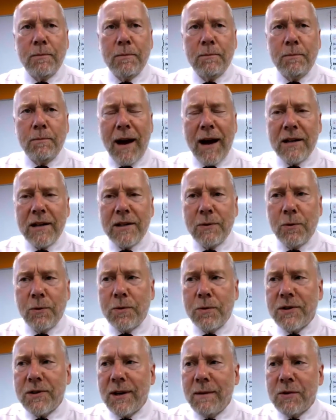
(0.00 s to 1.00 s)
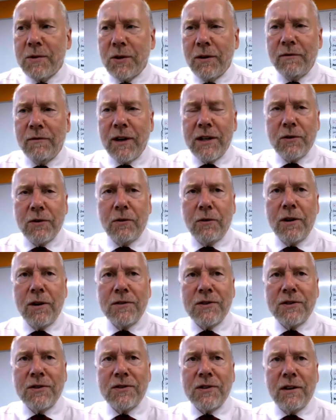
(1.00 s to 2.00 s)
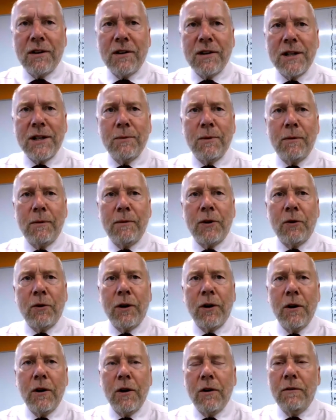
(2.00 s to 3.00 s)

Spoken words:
back towards some sort of Victorian society where we've got